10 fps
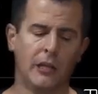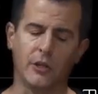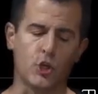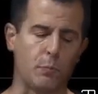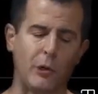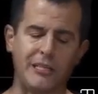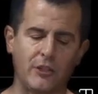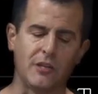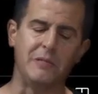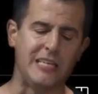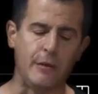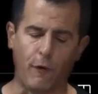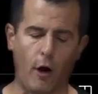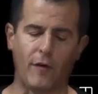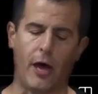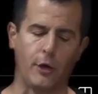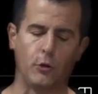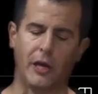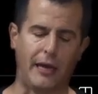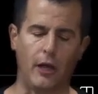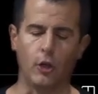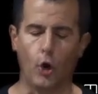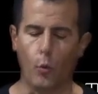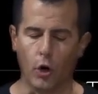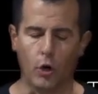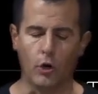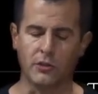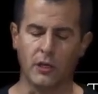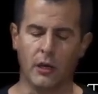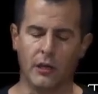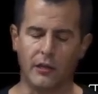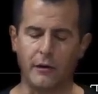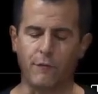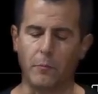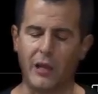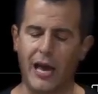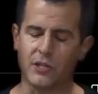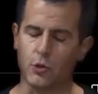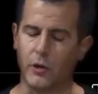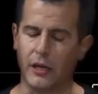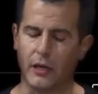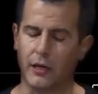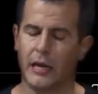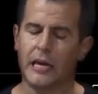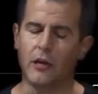let's just print out some default value like hello world, like from last week.